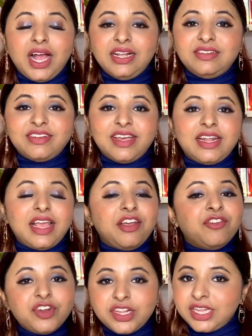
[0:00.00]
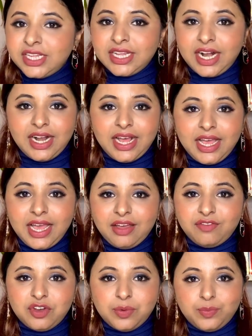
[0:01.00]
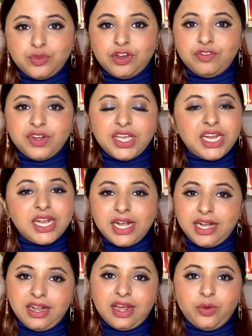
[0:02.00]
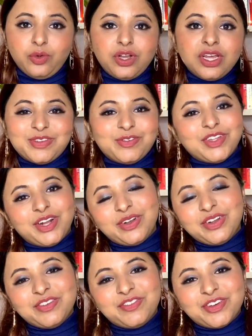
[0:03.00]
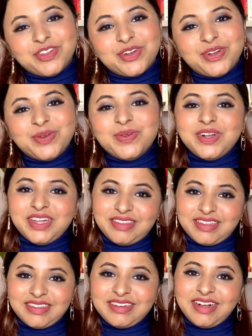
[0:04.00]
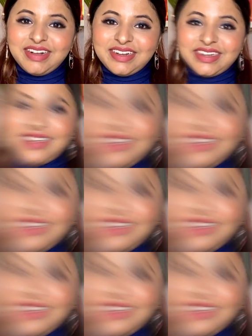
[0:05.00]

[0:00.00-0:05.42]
I'll share everything that I have observed in and out. So without any further ado, let's get started.